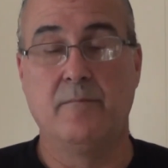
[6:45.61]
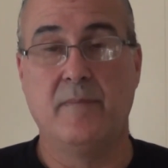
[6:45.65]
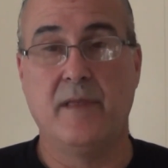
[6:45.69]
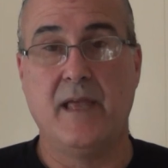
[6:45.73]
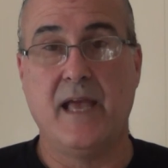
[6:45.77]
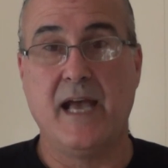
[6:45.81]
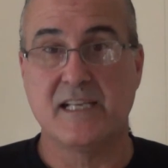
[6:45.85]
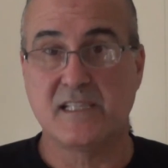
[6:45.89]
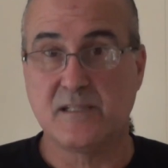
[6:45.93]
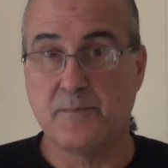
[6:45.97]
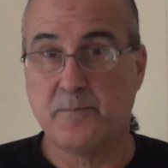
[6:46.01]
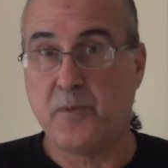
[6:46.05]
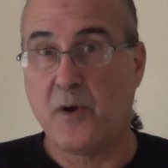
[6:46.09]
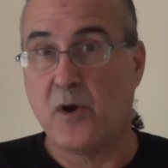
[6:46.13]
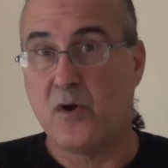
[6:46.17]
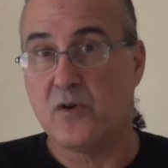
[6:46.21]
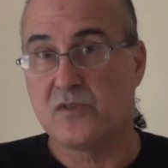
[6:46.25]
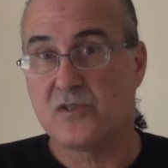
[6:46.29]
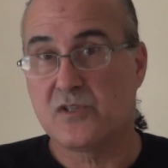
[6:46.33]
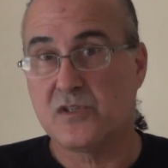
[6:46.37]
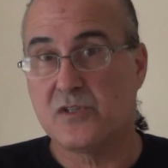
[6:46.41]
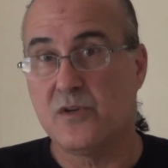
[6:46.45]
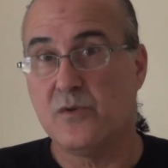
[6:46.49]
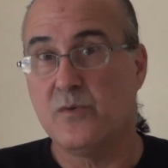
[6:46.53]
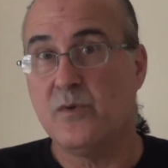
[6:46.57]
as
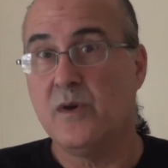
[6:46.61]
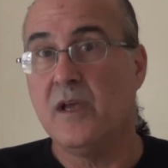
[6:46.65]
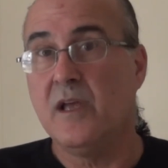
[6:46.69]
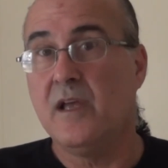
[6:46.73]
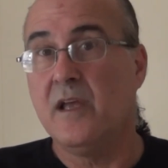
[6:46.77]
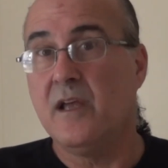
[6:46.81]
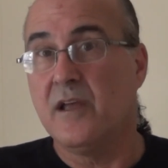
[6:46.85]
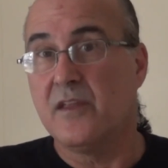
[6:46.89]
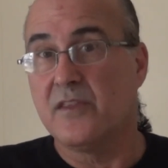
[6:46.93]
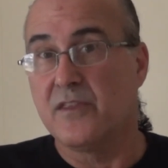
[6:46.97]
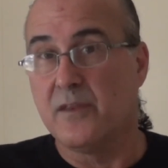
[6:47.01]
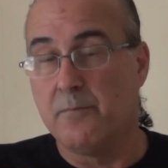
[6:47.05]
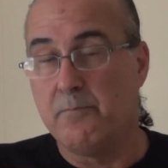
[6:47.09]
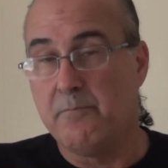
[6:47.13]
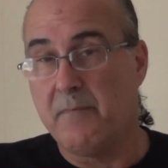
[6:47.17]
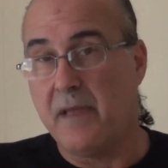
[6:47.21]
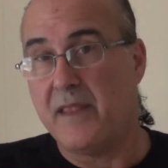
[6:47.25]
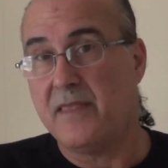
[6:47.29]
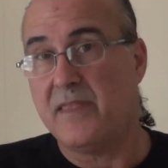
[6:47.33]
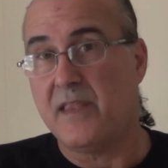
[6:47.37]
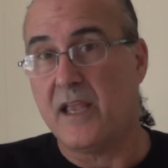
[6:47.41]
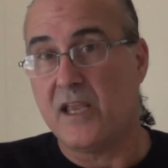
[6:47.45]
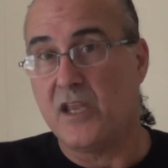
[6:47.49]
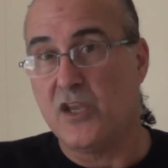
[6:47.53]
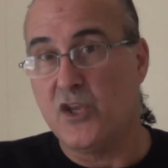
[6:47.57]
opposed to the
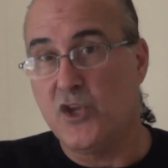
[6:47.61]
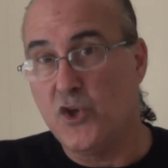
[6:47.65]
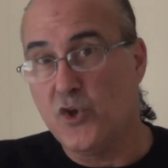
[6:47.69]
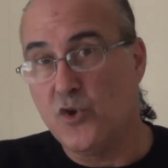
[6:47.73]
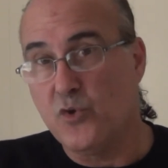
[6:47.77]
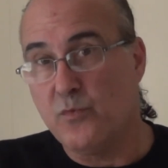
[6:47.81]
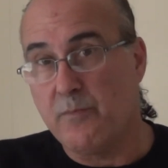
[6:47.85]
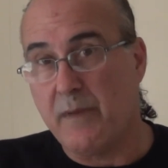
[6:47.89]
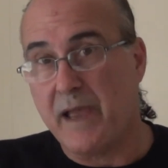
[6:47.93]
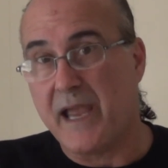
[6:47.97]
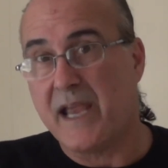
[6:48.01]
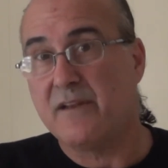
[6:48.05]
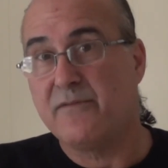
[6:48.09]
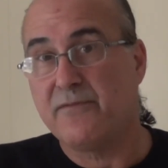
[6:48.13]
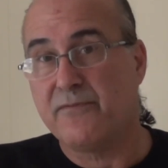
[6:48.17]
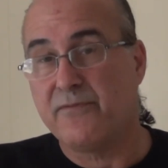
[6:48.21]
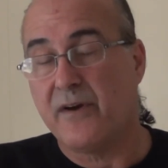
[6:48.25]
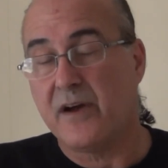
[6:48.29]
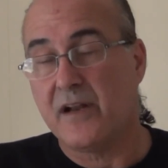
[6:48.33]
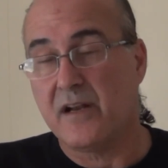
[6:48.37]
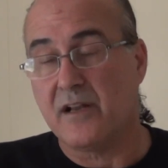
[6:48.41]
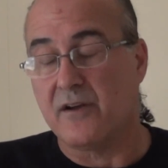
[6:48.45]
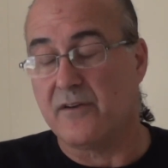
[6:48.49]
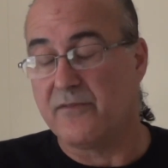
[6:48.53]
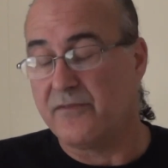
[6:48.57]
men that you made
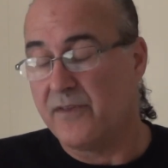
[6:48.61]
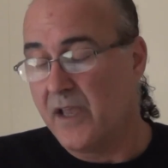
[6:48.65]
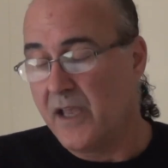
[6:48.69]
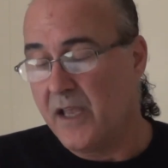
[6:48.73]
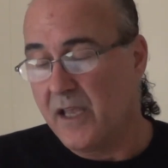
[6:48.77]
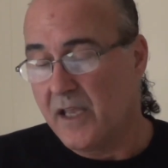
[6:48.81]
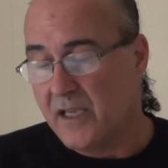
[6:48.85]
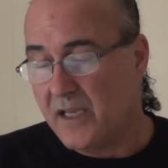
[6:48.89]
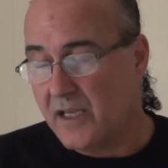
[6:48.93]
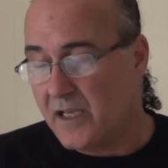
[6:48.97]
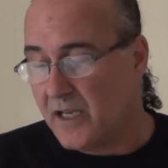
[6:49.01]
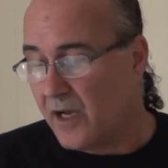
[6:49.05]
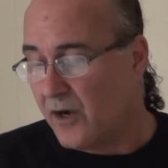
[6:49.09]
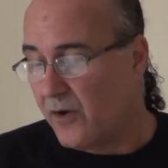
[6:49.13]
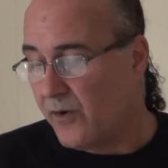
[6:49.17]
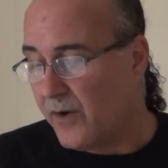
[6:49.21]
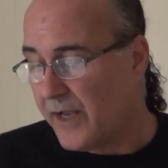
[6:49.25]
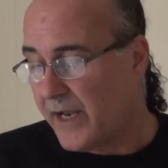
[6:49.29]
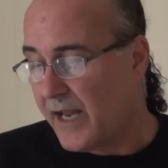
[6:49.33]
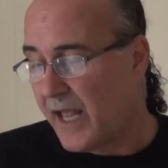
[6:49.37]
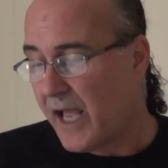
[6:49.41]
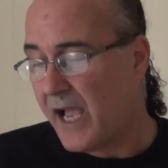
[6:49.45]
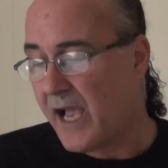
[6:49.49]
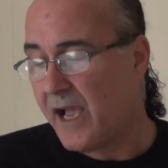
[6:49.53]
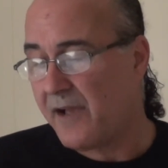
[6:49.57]
fun of. You know,
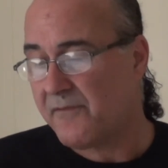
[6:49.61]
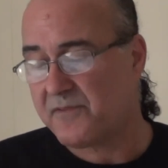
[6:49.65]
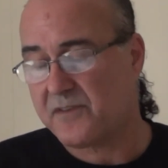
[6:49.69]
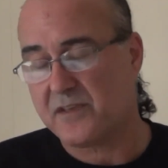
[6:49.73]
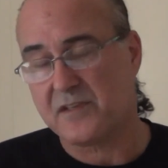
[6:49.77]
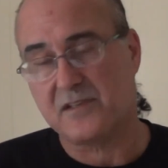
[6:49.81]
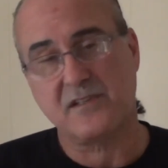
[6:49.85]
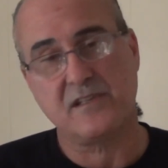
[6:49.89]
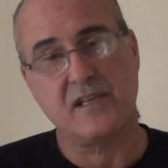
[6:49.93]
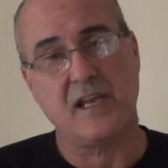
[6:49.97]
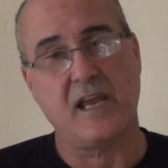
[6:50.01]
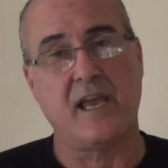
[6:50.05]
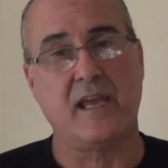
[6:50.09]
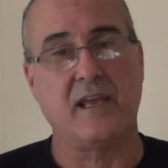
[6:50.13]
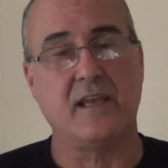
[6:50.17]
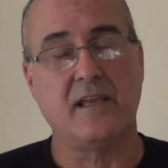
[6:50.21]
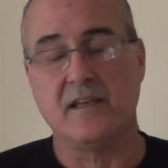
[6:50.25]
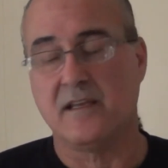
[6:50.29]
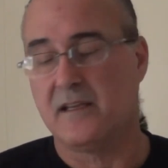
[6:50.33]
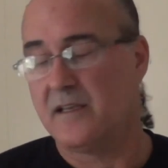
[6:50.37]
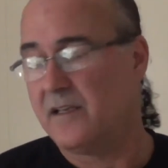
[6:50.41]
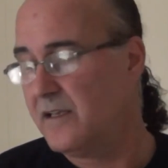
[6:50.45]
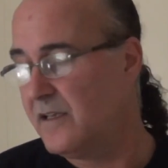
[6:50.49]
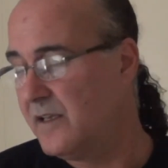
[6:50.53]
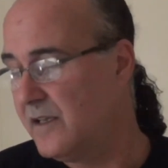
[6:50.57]
and I have to say,
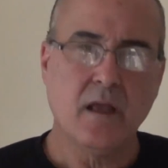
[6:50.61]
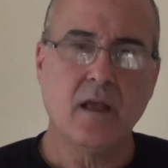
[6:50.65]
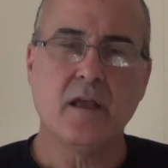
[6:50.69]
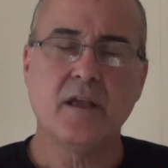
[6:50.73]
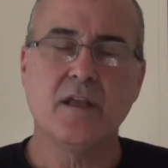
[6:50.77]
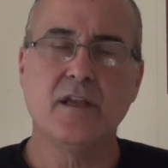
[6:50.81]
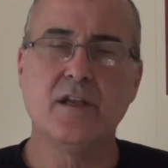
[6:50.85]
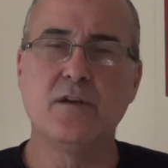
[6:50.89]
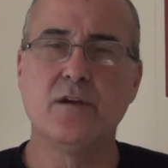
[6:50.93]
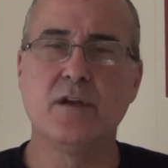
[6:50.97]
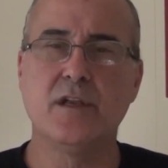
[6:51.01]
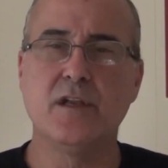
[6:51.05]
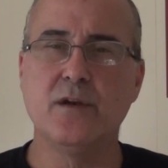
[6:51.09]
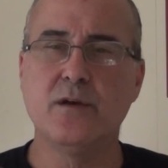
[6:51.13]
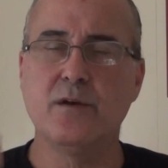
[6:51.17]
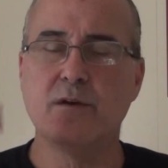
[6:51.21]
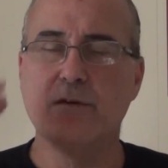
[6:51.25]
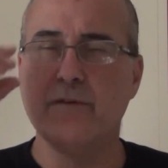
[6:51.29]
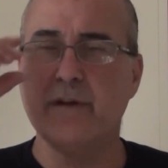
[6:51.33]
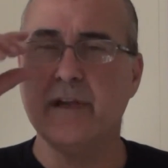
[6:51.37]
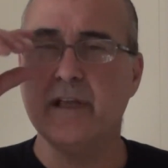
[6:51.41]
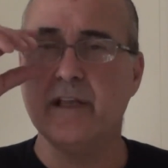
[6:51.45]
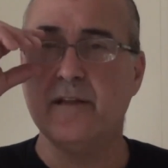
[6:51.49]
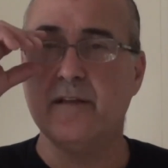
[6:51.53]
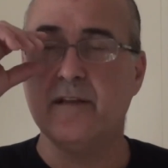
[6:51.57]
you
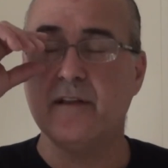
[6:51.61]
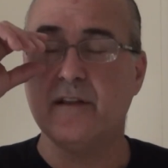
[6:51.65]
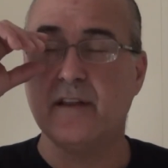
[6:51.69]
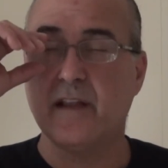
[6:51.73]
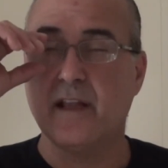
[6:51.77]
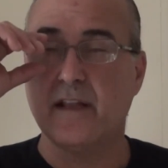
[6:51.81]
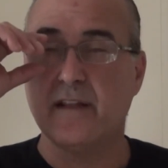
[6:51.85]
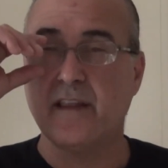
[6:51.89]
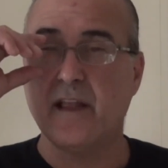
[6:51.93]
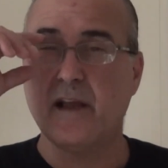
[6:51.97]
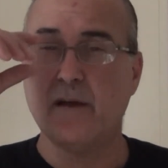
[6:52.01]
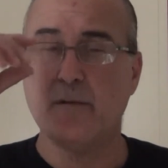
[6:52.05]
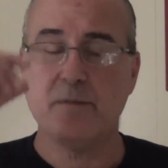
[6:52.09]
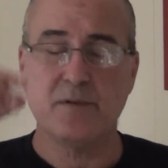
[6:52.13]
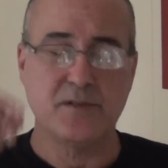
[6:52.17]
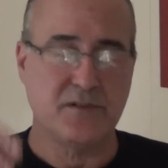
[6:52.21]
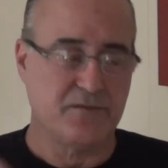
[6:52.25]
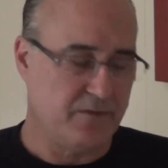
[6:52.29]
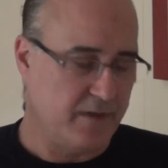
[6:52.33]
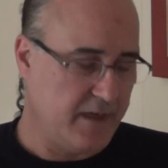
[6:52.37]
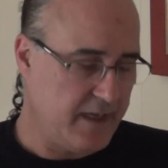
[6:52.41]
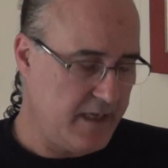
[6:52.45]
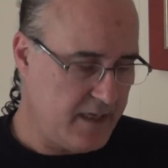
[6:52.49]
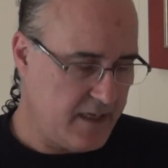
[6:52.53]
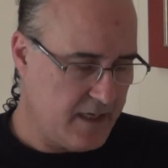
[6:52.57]
really that was
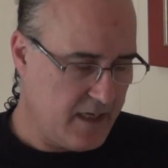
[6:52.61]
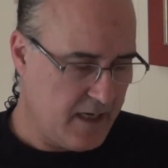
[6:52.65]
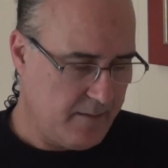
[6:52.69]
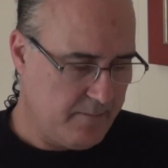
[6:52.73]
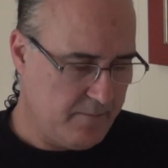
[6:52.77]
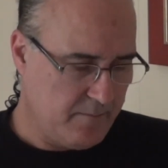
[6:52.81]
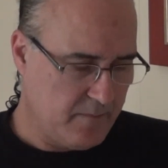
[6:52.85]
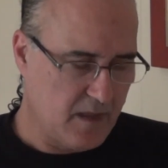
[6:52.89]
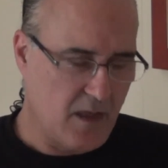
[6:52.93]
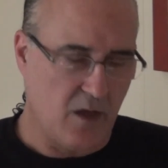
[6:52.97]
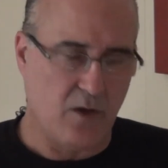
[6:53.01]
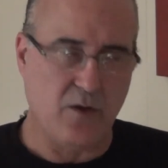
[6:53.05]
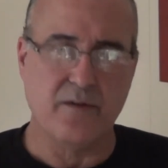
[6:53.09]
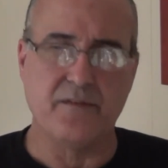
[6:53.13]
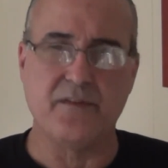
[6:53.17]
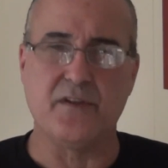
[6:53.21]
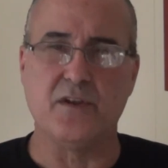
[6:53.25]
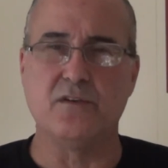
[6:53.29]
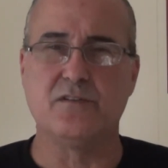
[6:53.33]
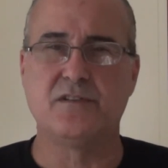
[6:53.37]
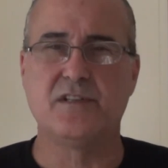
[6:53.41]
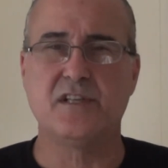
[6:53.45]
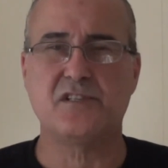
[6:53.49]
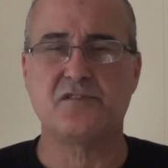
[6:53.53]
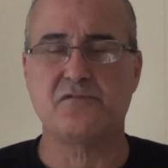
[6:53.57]
really low of you,
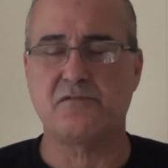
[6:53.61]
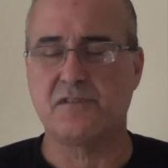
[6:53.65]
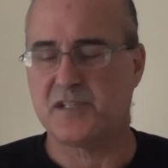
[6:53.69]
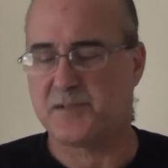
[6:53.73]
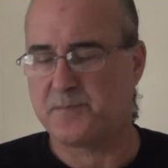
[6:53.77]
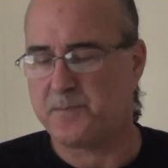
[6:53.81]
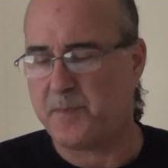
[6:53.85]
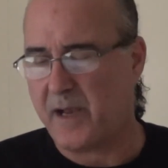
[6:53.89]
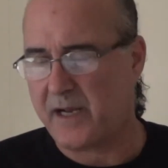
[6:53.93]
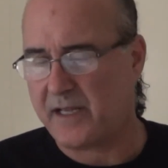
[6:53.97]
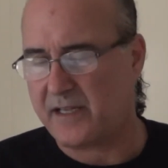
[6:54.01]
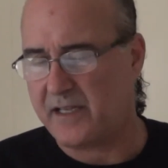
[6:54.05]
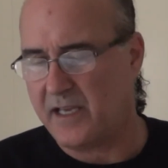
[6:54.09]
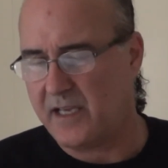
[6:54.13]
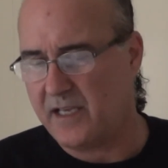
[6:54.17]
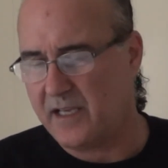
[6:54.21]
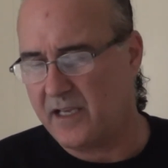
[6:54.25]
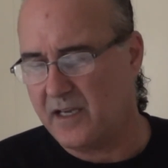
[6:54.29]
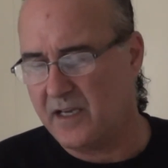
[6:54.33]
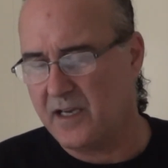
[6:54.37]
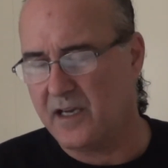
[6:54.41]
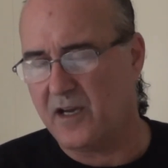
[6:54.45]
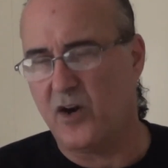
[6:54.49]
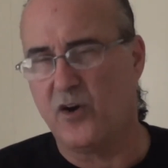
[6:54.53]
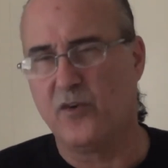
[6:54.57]
disrespecting
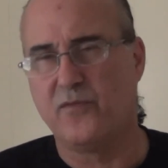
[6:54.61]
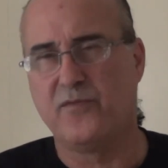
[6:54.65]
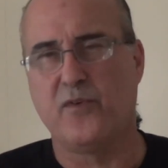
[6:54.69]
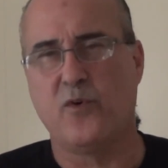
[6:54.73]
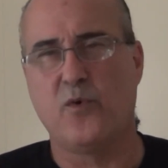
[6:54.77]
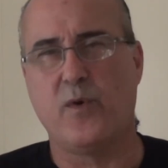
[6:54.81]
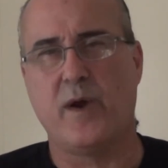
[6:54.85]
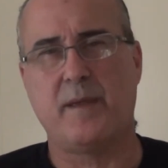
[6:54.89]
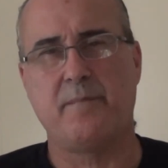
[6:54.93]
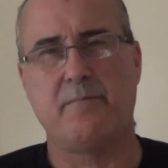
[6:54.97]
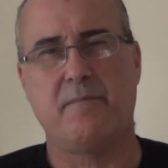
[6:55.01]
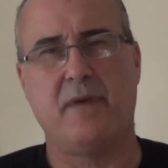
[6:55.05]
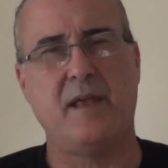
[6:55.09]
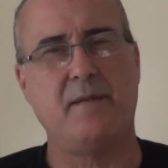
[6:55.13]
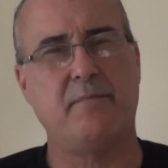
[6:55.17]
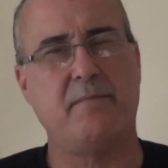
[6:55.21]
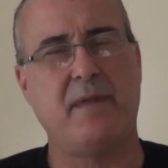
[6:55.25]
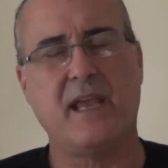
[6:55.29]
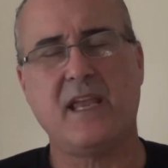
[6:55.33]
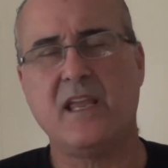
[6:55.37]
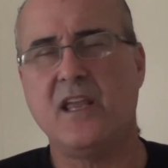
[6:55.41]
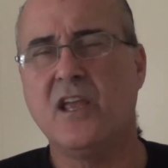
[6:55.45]
overweight men.